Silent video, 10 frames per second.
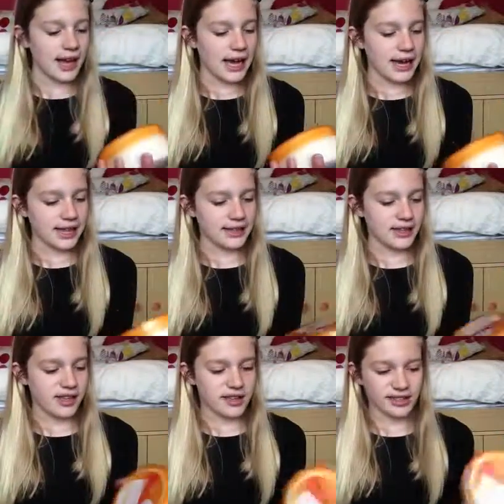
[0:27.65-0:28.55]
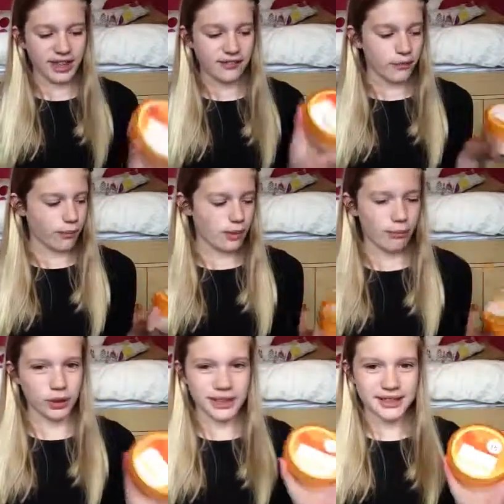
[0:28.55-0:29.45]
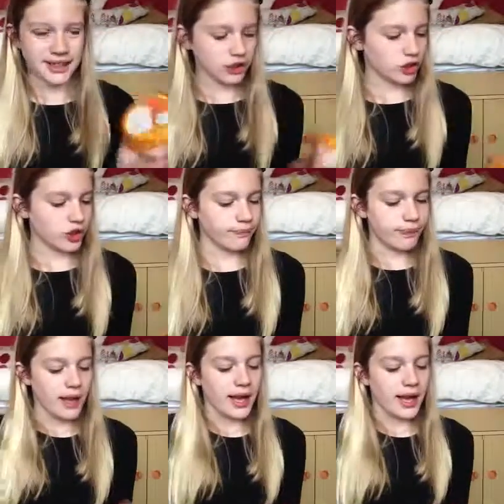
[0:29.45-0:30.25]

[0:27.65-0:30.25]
and it's like from the body section.